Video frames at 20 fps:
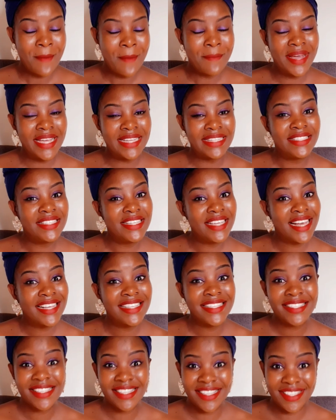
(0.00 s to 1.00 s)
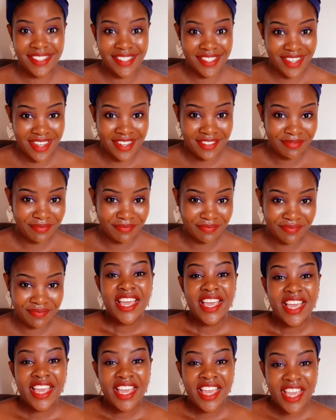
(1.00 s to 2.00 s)
my dear sister,
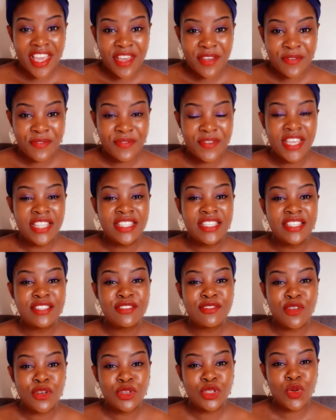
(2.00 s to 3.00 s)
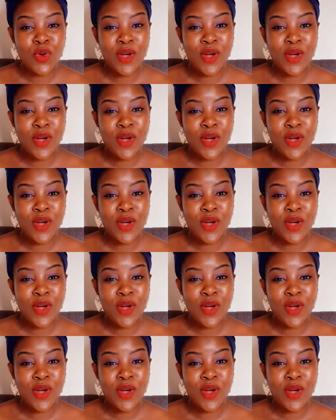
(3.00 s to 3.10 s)
if it is not